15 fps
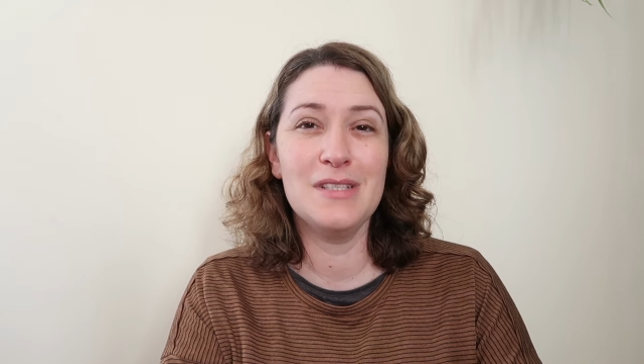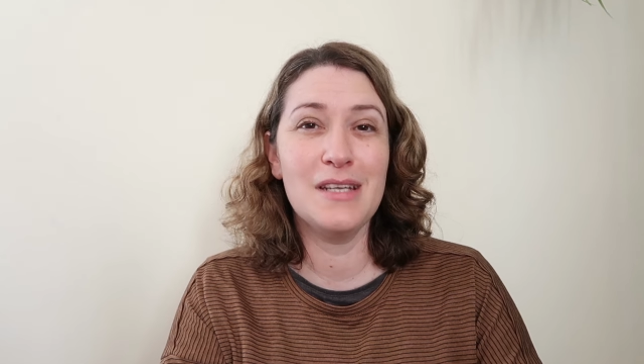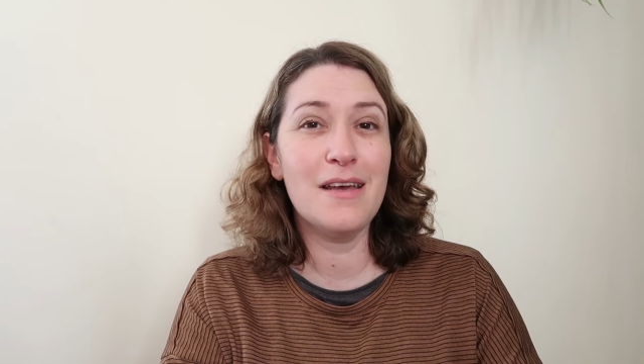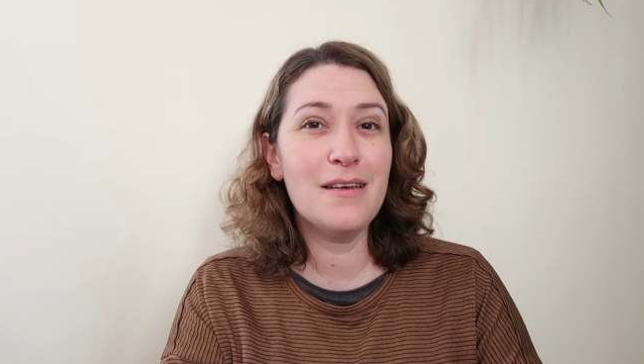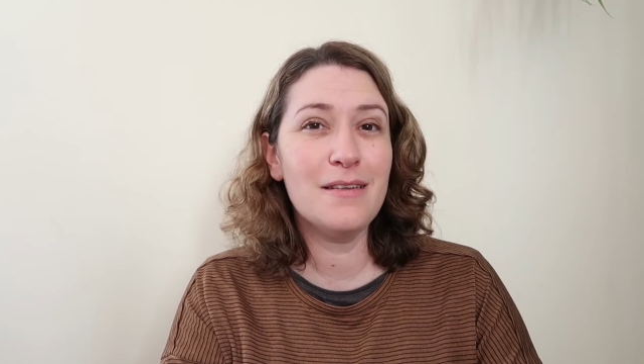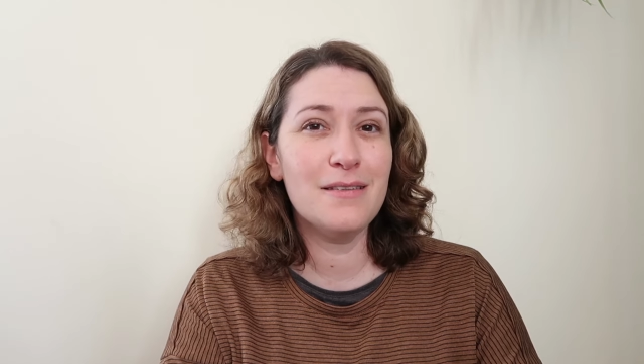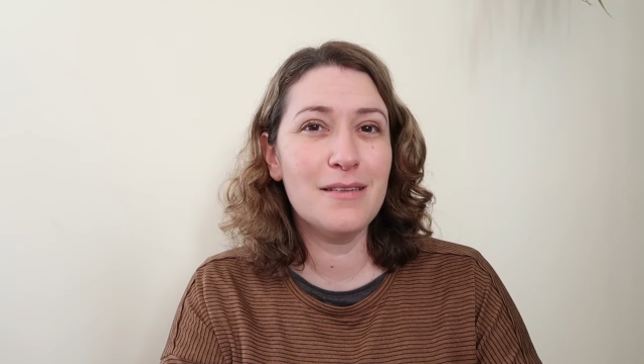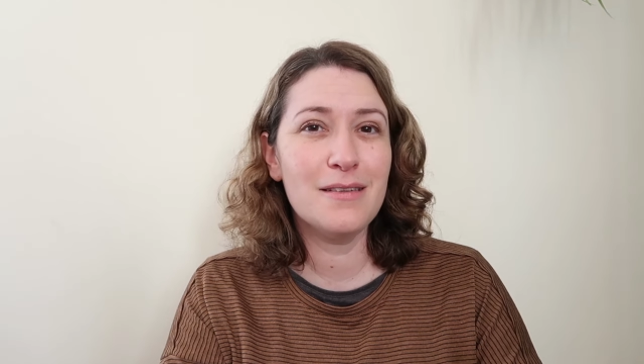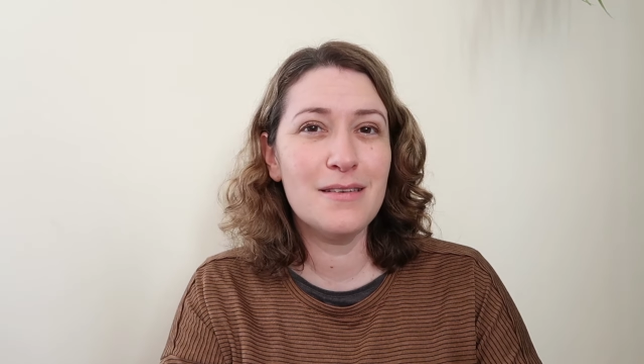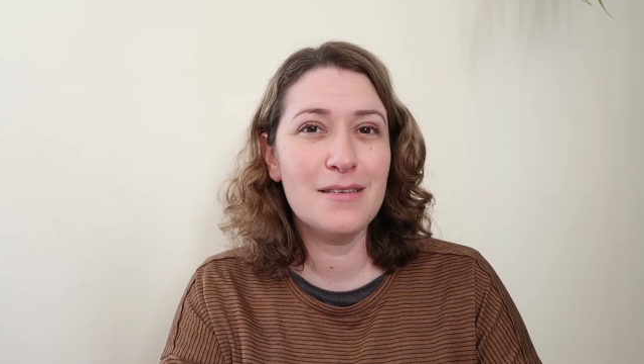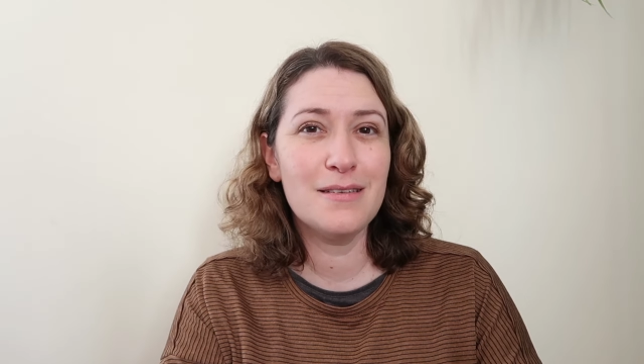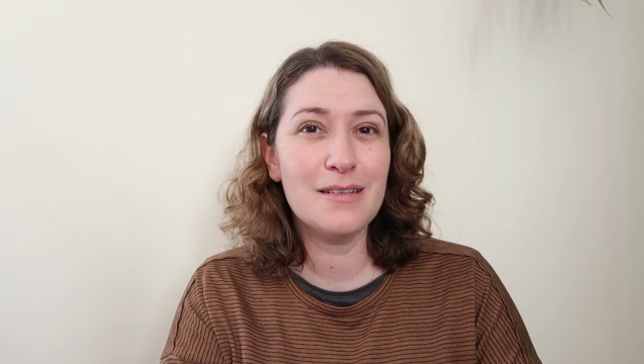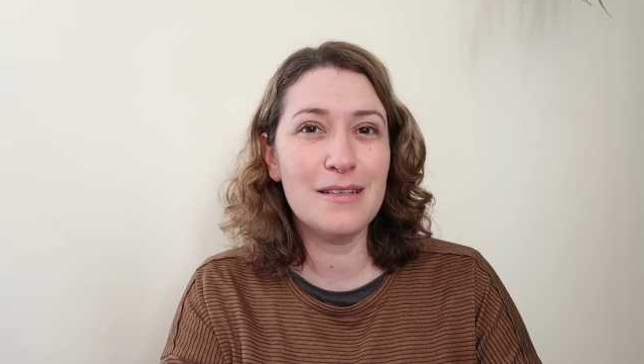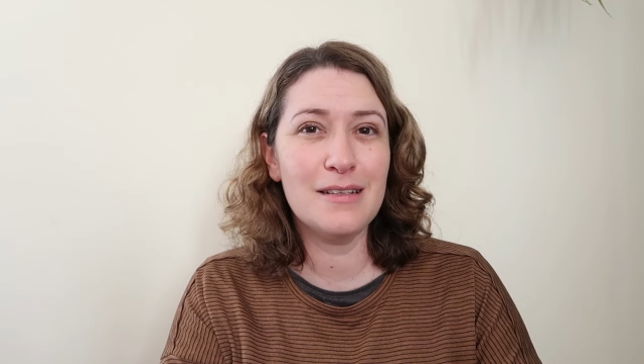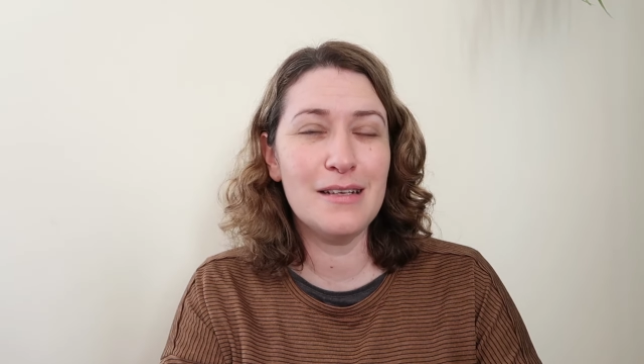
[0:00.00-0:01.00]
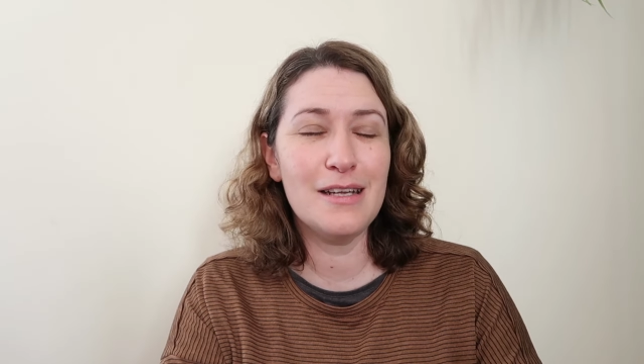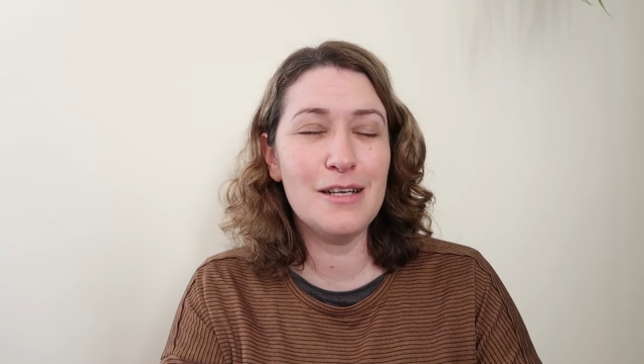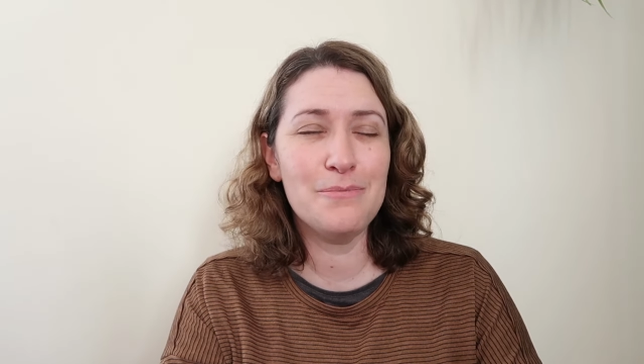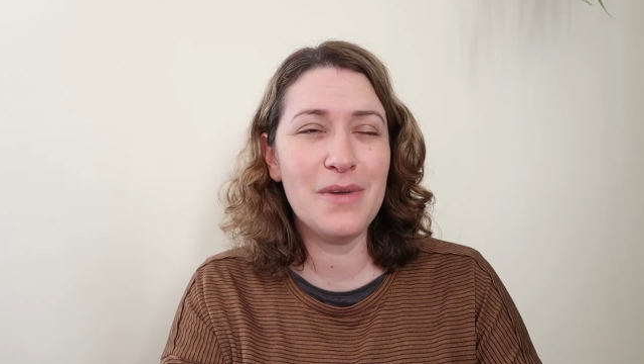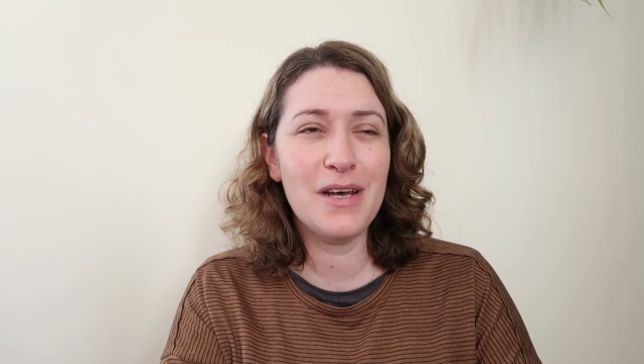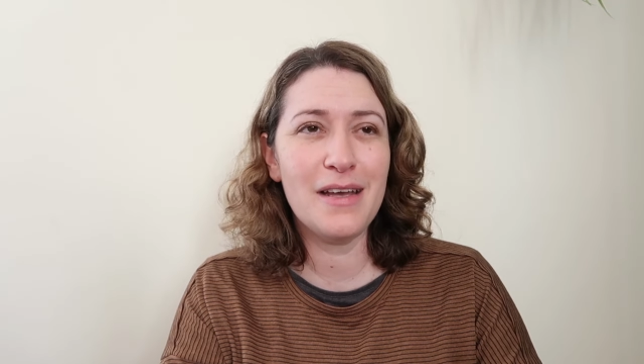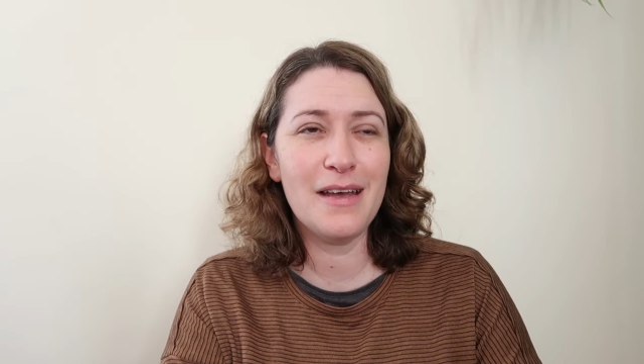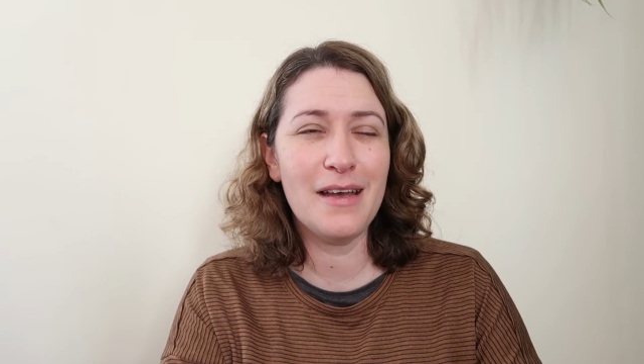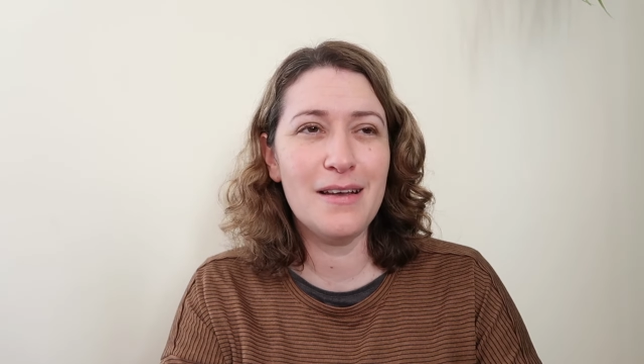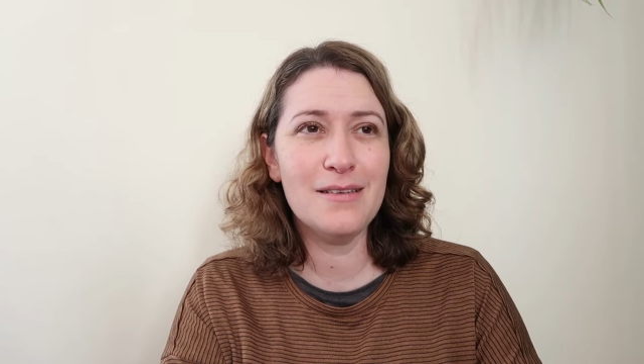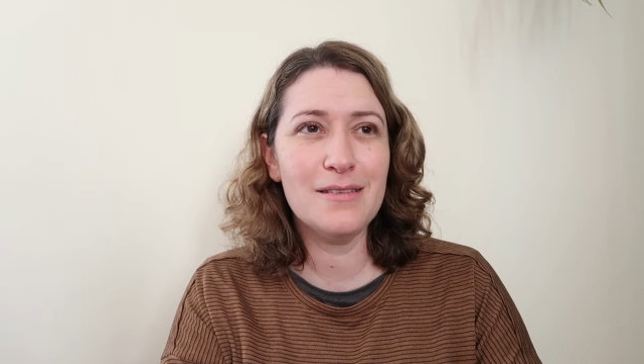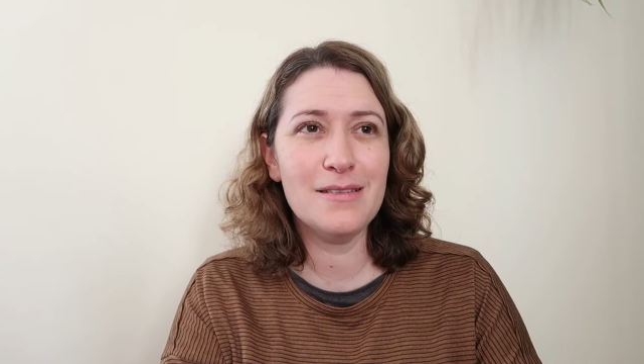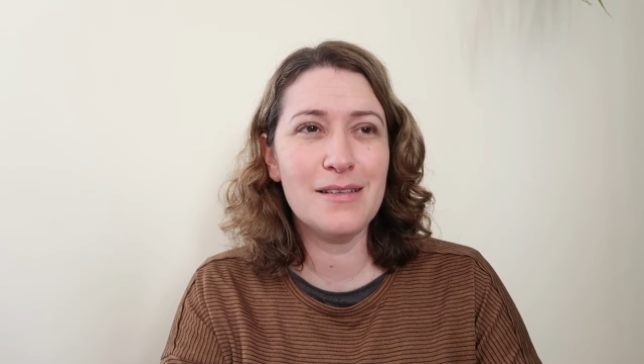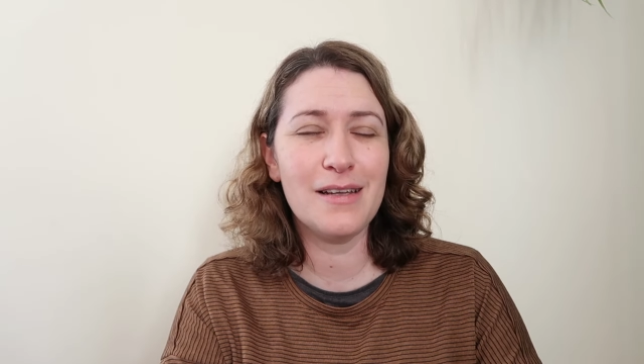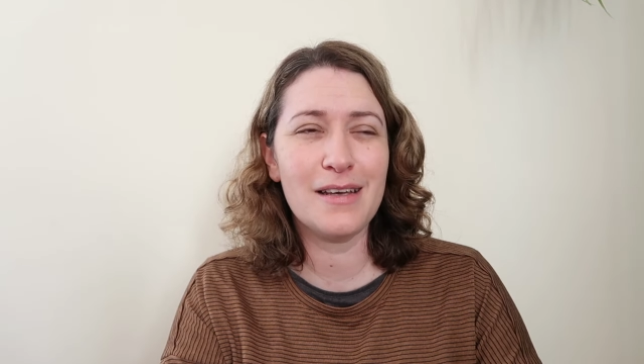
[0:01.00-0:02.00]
death in my house.